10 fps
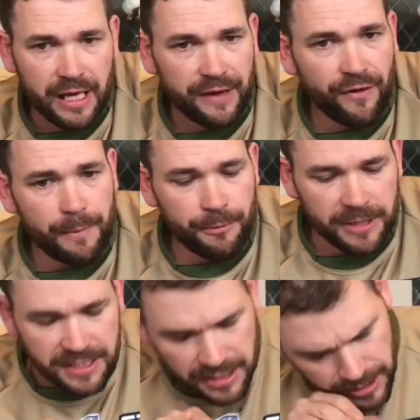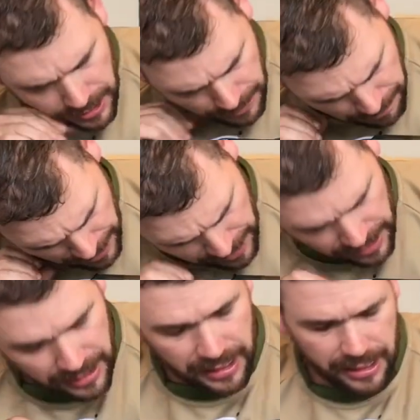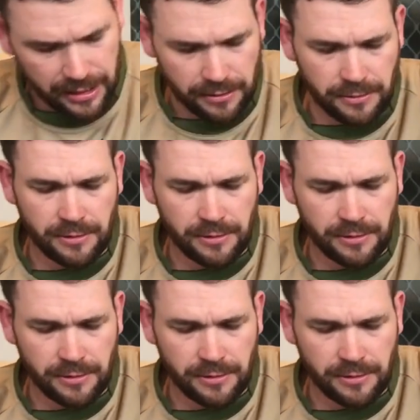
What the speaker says: If I press the button in here,